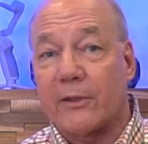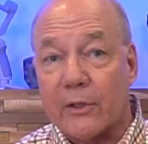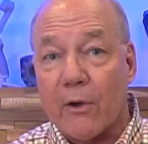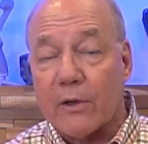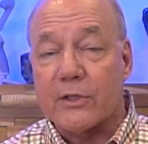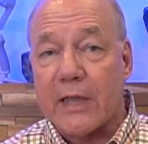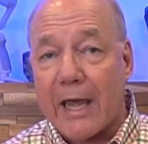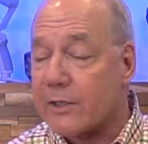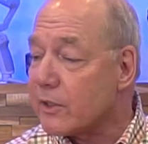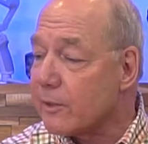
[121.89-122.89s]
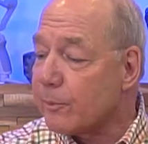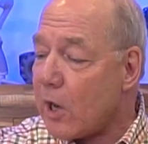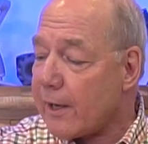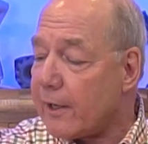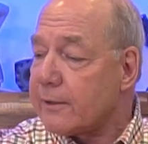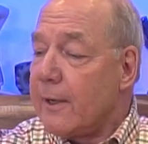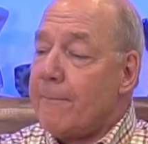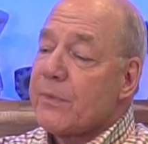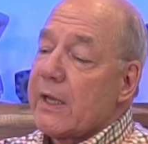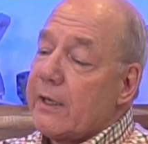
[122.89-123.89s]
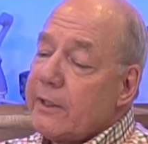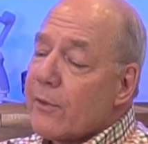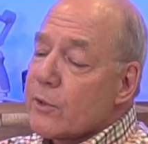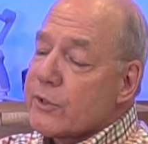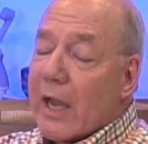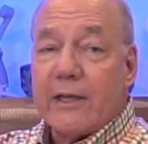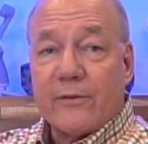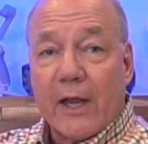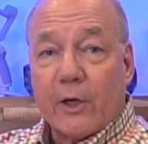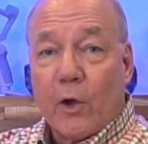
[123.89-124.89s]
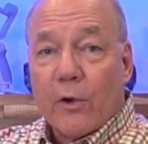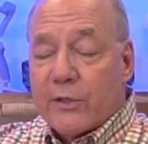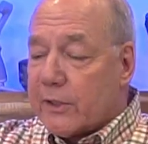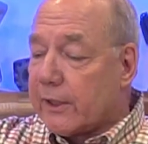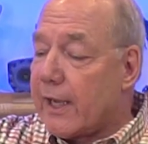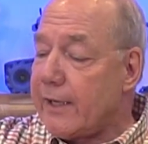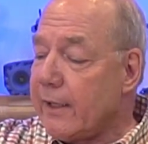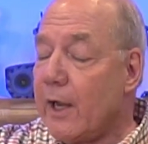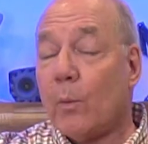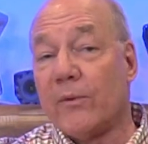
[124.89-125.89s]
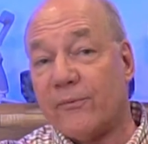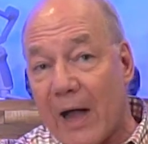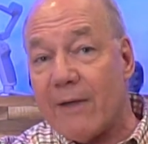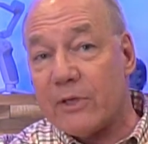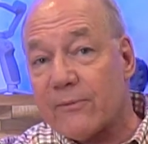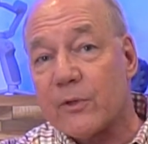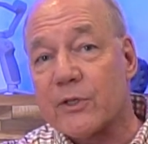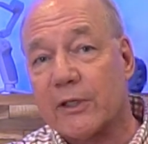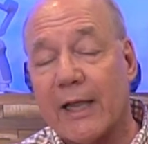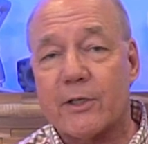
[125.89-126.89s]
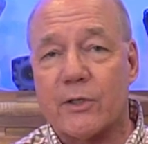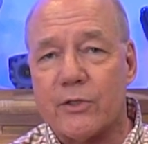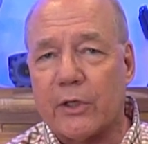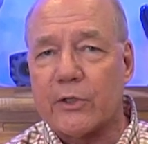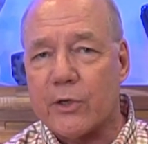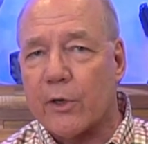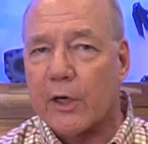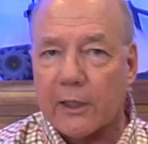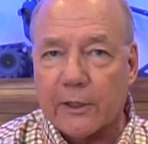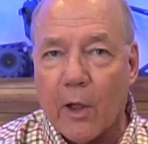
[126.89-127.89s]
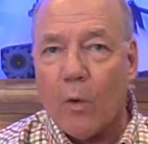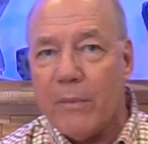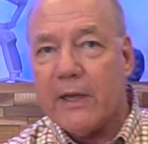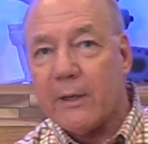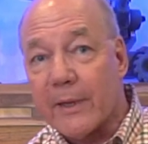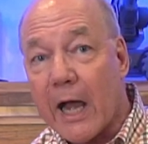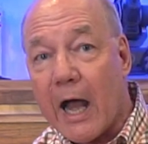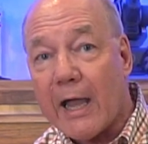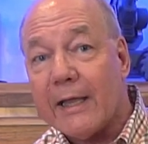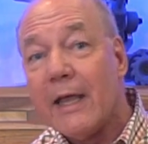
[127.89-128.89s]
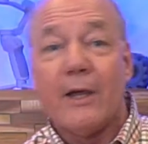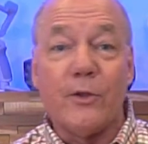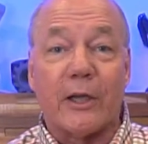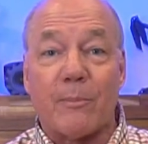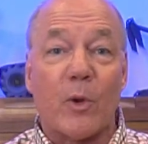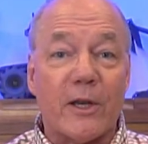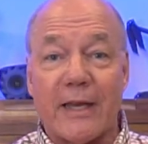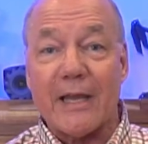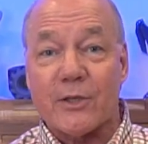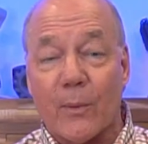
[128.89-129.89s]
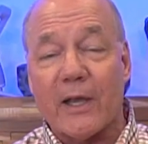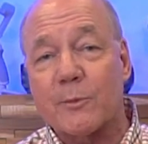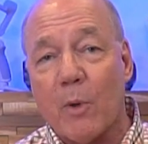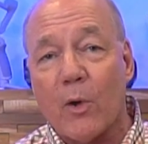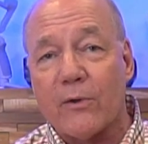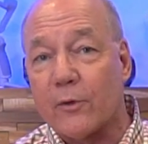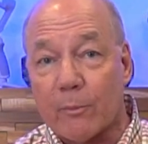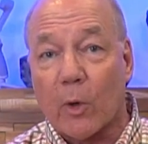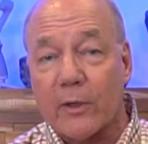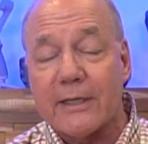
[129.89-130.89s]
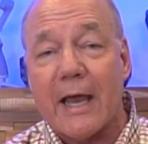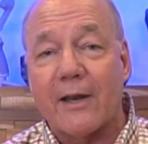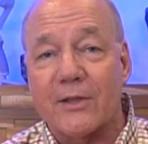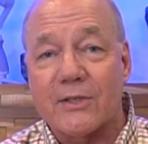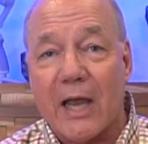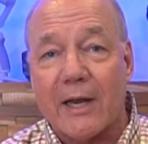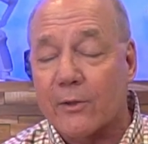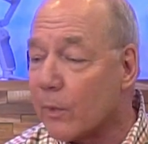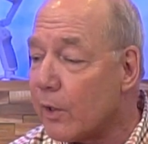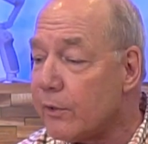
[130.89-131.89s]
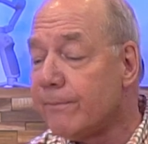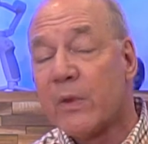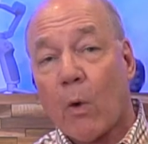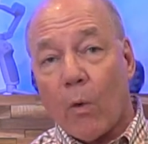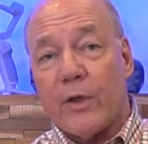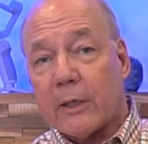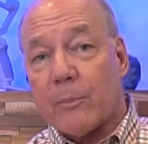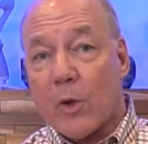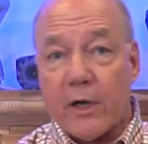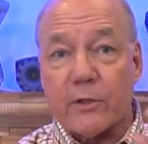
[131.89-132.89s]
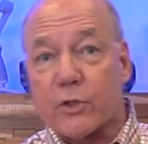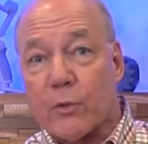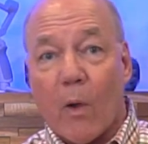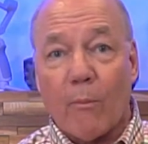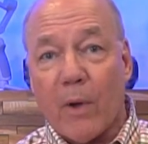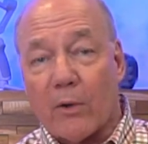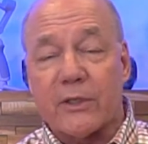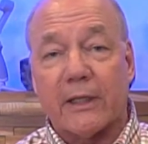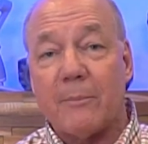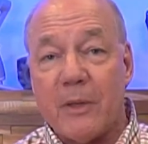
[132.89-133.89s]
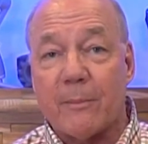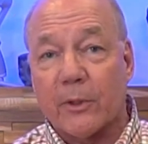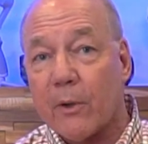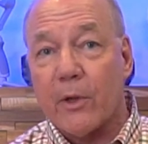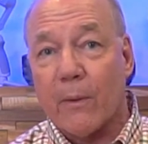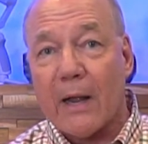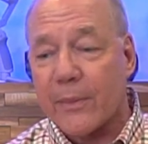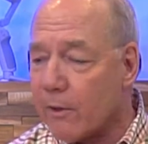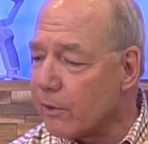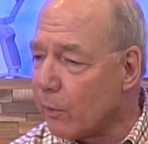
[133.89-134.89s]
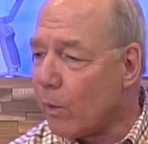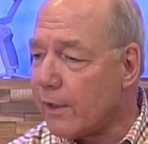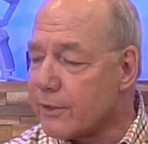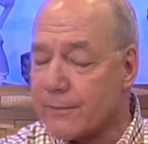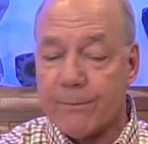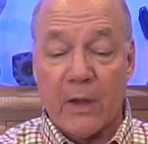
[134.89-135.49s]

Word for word: the current status of the product. And on the other side, you've got a courtesy light with 5 different selections. You can turn it on low, medium, and high. You can put it in SOS mode if you're broken down on the side of the road, or you can put it in strobe mode to let people know you're out there in the woods.